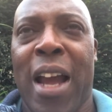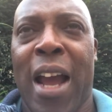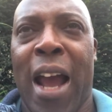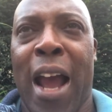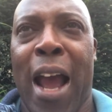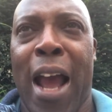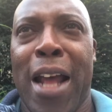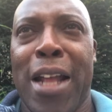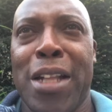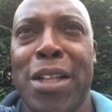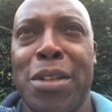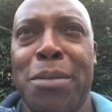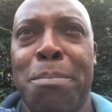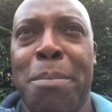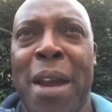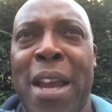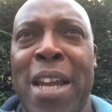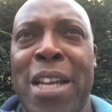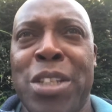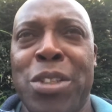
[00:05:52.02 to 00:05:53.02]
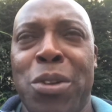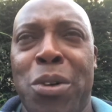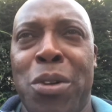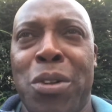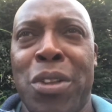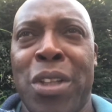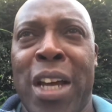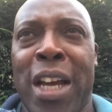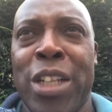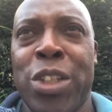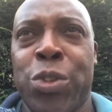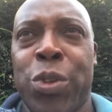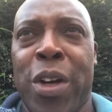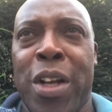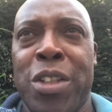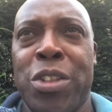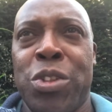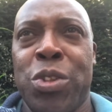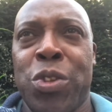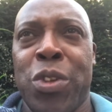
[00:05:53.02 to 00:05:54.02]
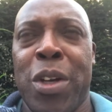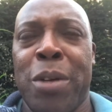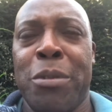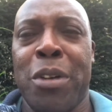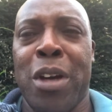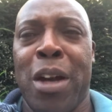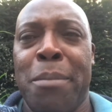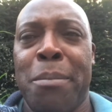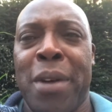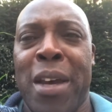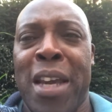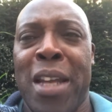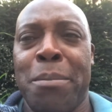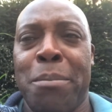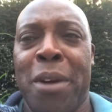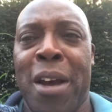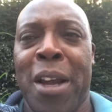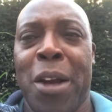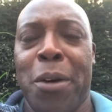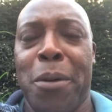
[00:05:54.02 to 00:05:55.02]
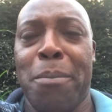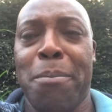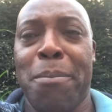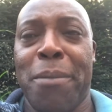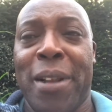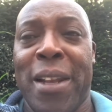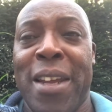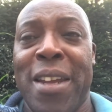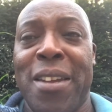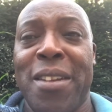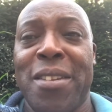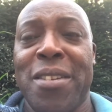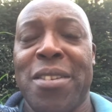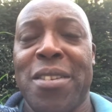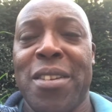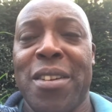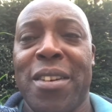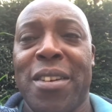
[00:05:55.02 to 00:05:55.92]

and based on that transcript, I made my complaint.